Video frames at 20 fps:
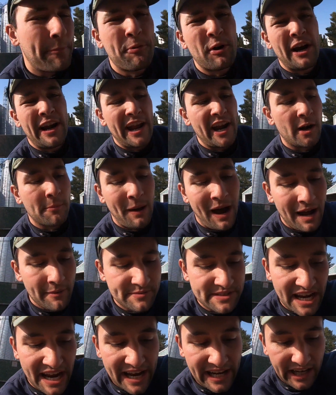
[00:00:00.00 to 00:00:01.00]
I put an air
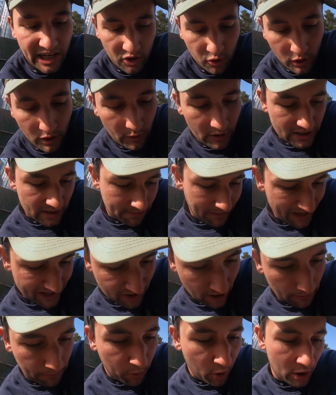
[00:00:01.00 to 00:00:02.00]
bomb tank into it, which is
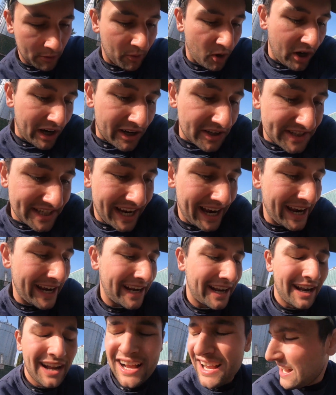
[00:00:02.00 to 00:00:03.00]
basically a portable air tank.